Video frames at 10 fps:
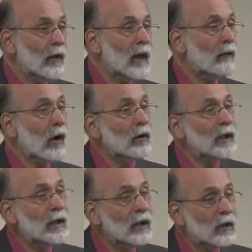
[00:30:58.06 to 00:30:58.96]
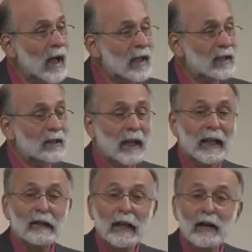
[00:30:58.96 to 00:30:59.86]
They wrote in their last
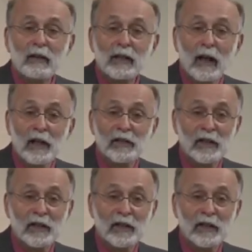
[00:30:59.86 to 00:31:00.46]
letter to us